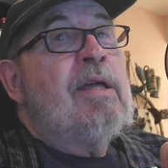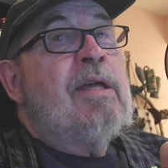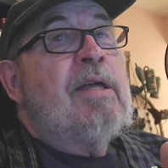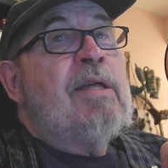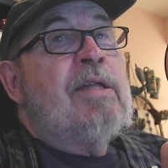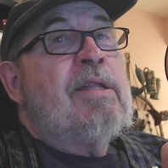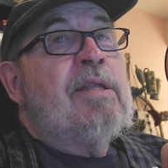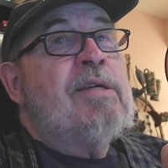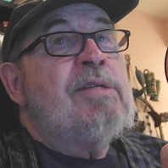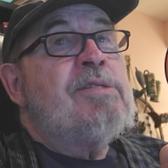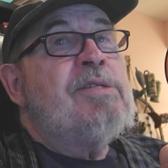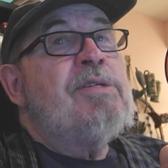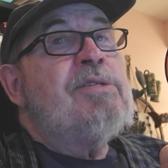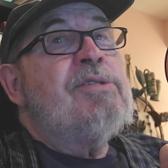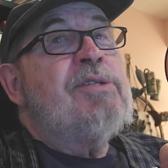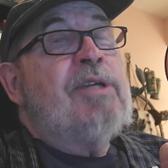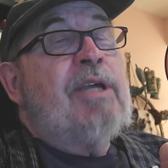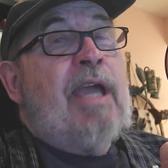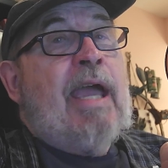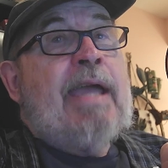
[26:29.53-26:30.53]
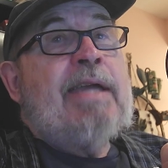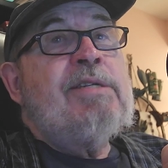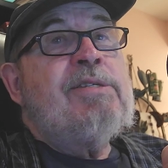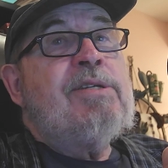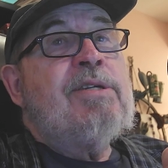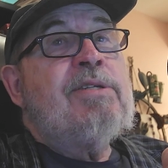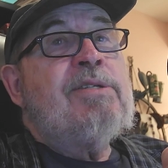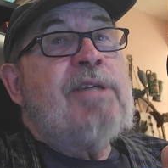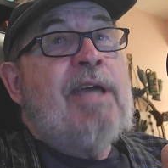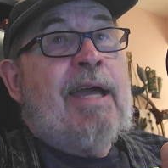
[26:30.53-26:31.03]
This is the
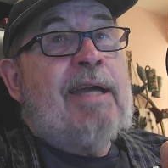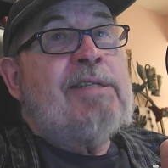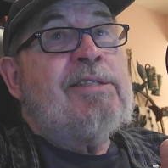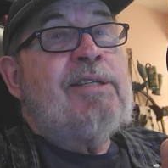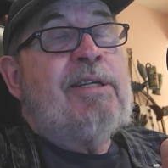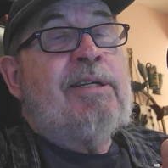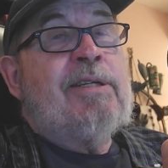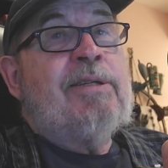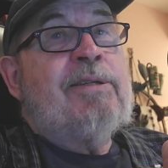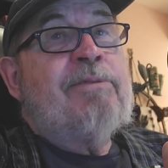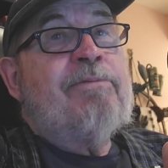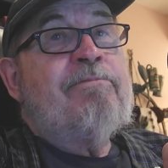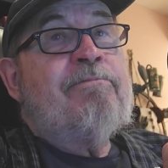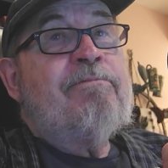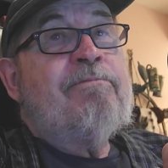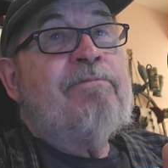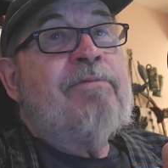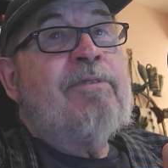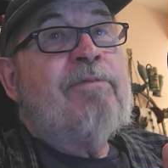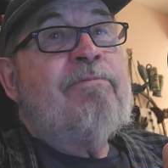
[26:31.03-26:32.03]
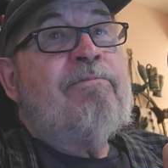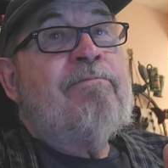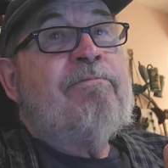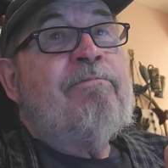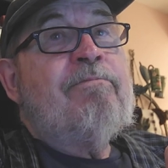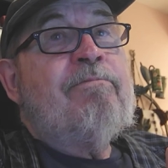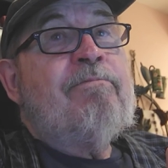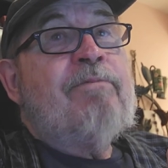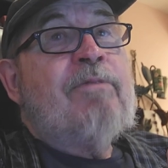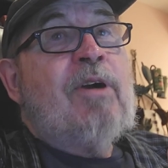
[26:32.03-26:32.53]
Ancient Texan,
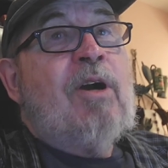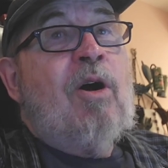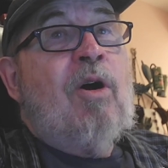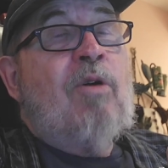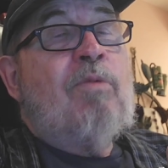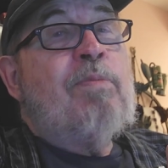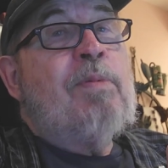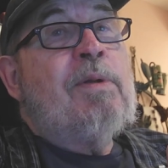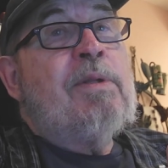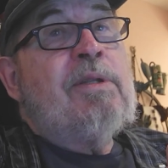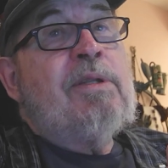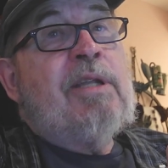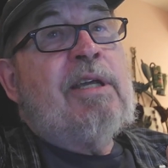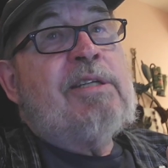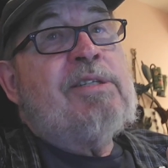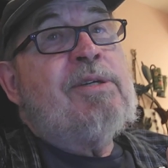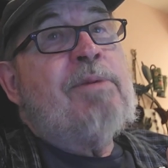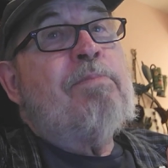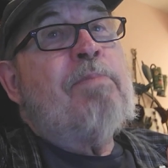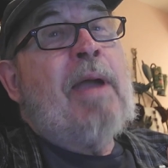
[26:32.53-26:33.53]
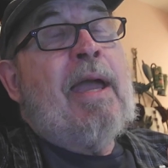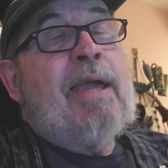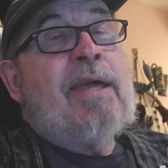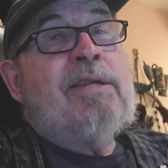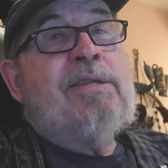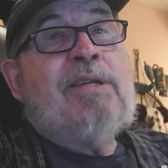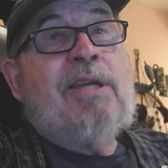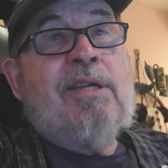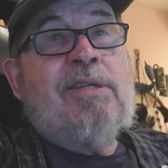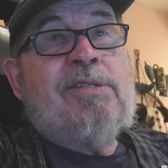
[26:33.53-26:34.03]
hoping that you pay
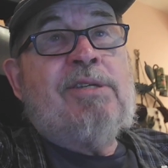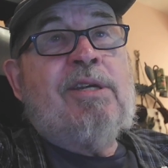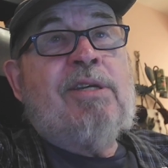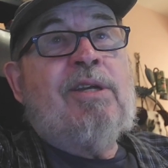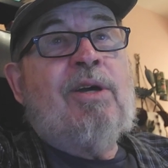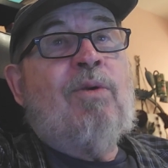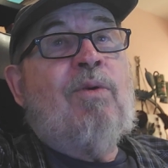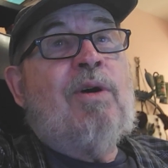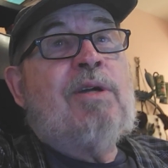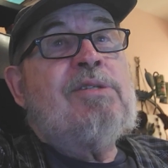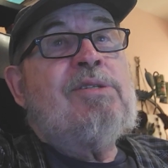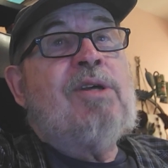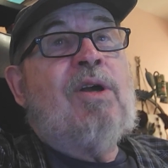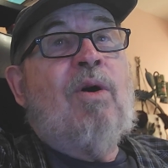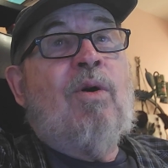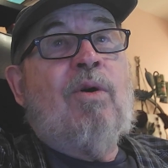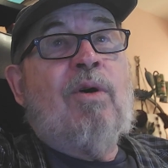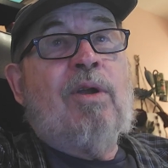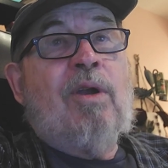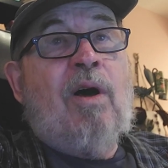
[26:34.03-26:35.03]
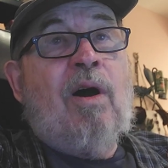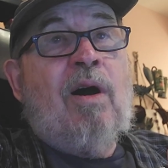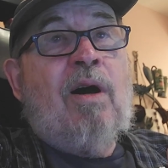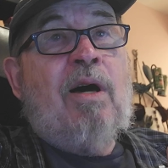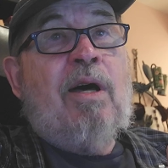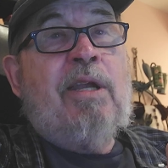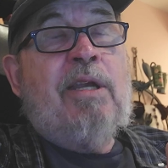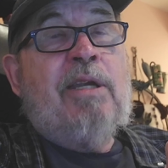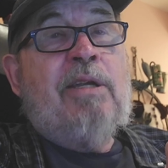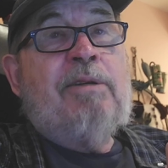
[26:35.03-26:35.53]
attention to what's going
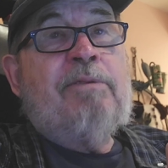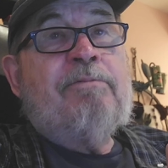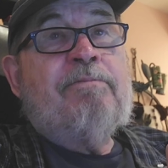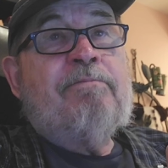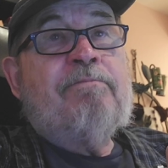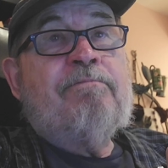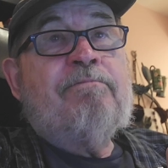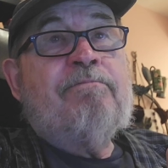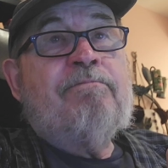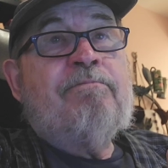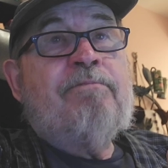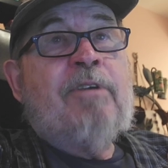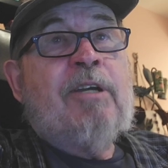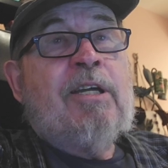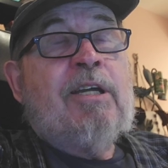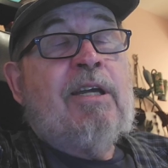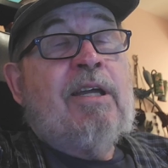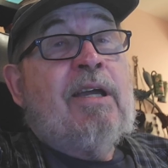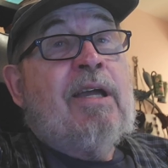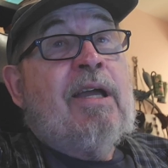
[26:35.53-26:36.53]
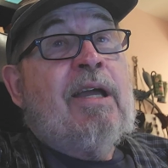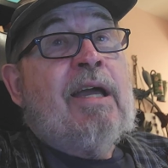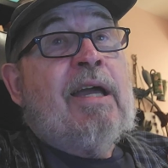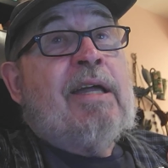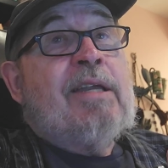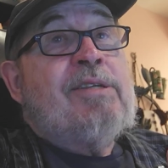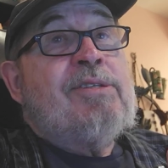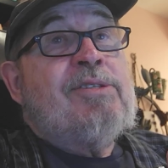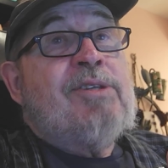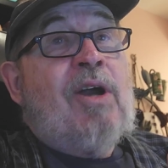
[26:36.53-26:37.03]
on
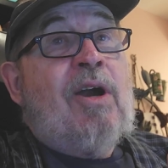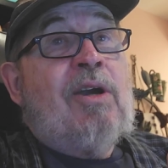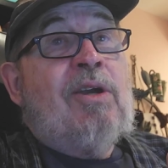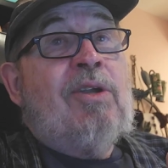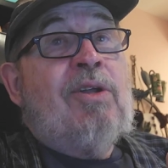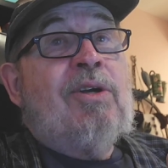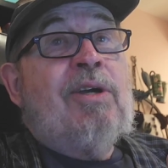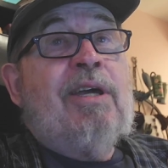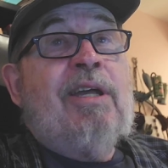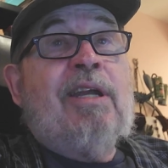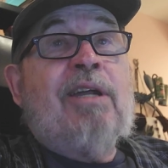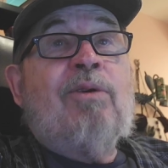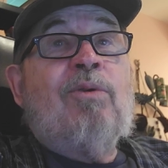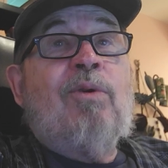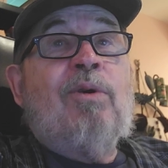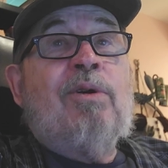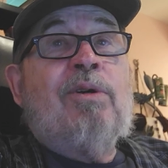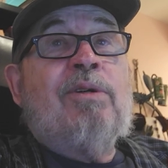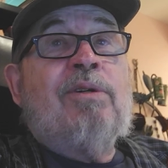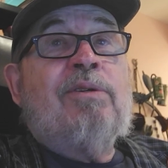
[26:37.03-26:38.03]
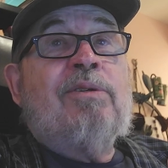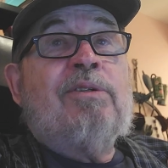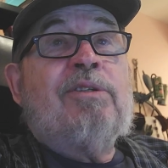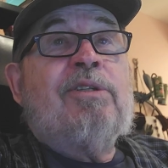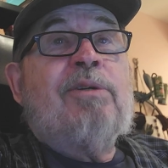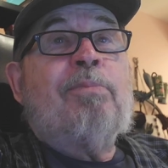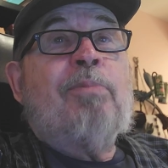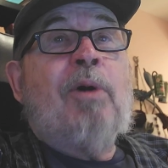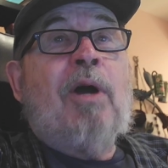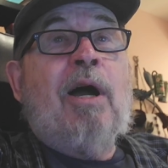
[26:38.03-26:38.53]
and start looking at where
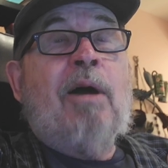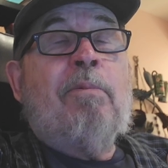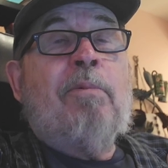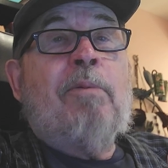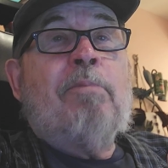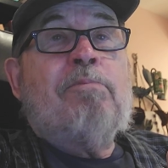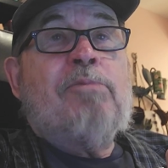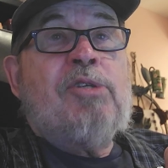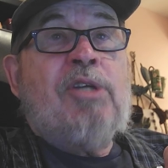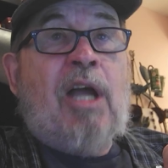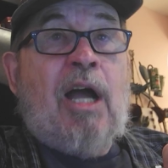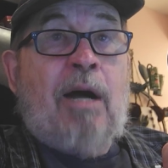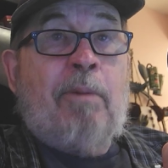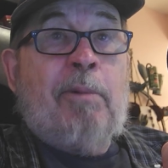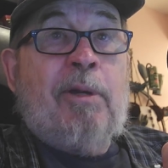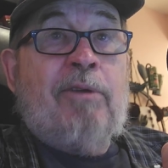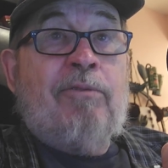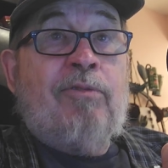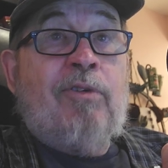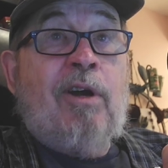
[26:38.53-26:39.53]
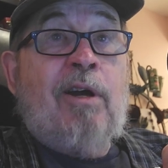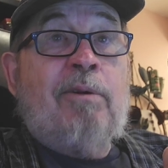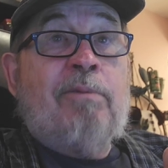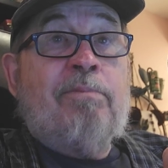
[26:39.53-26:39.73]
the problem's coming from.